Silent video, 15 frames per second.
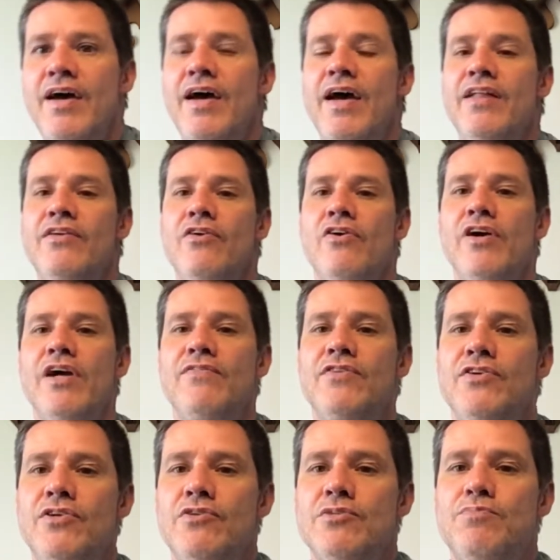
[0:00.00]
and then all you have to
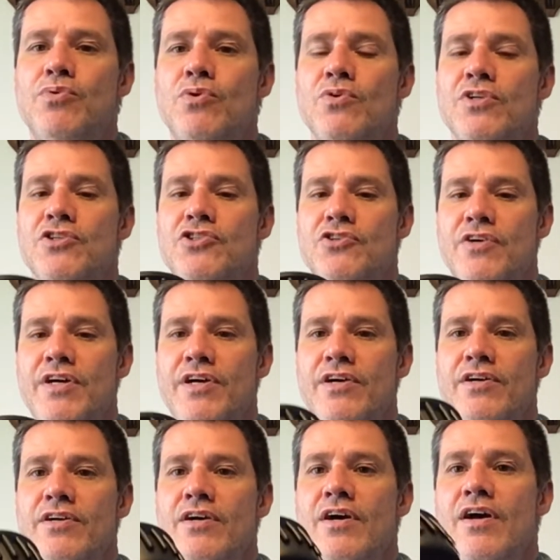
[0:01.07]
do is pull the
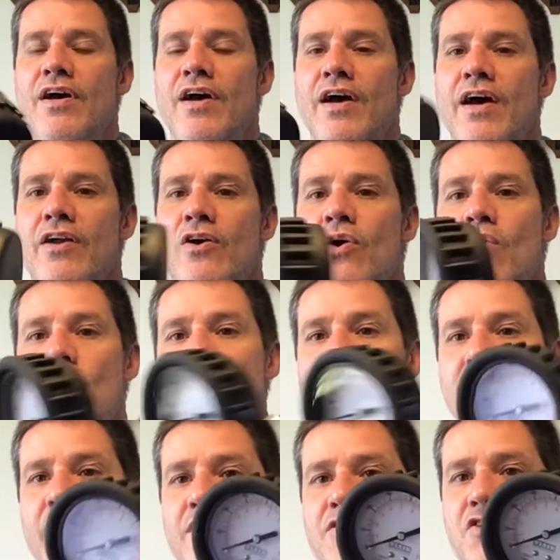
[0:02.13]
trigger and hold
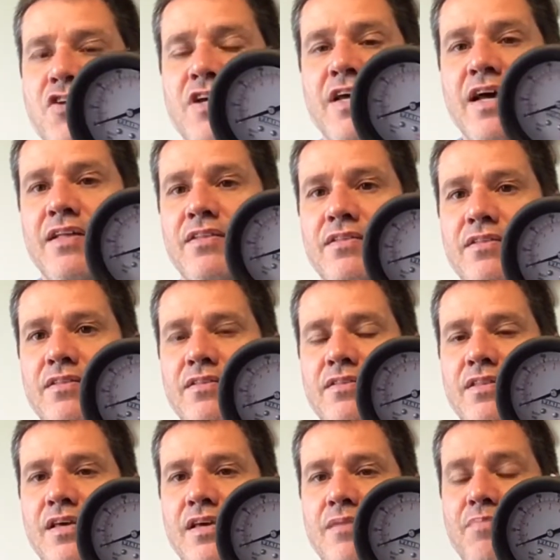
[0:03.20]
it until you get
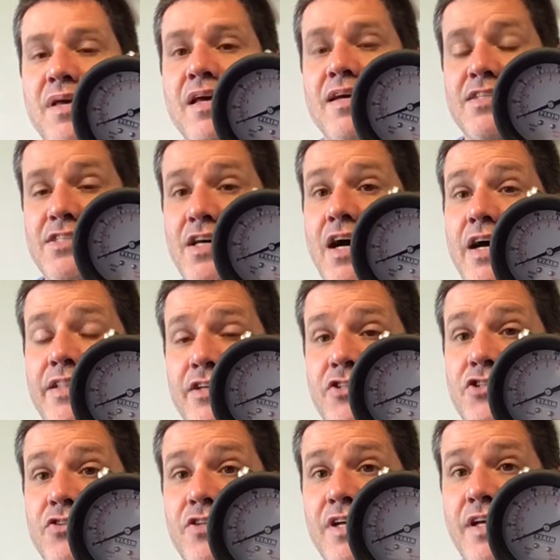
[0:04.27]
the PSI
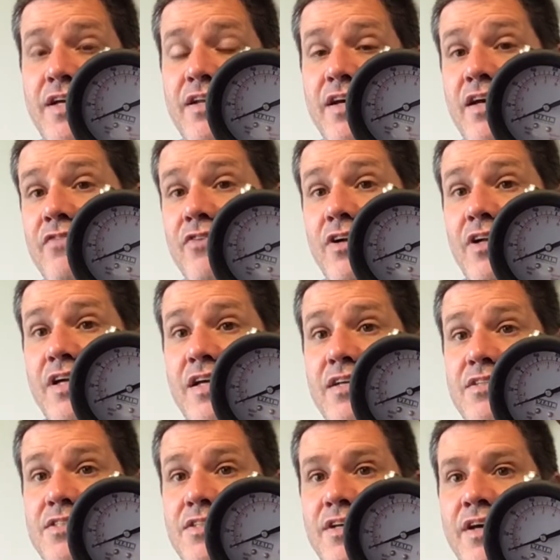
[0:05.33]
that you need and
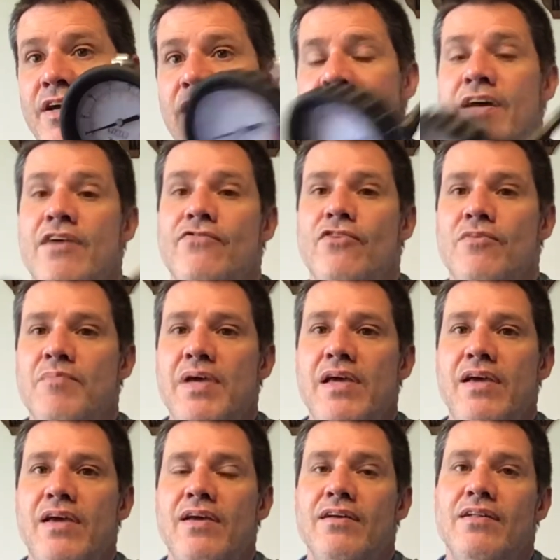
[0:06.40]
release. Now for
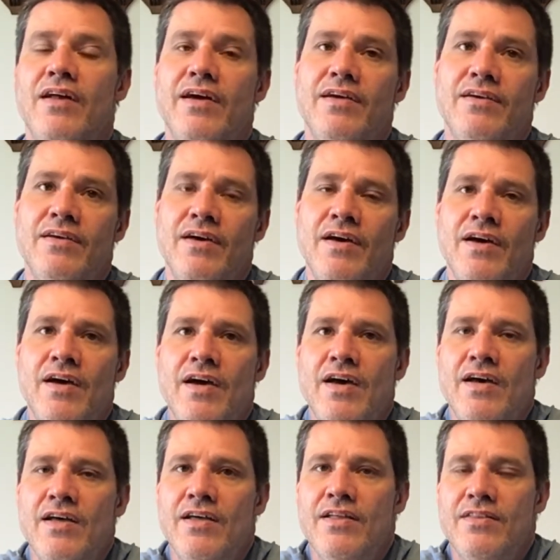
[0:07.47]
me, like
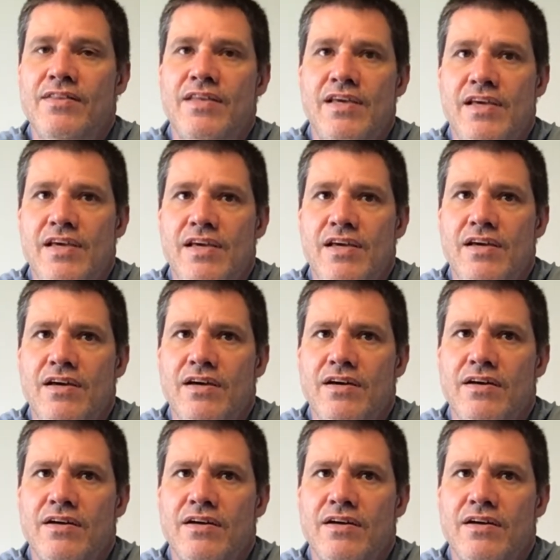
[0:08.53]
the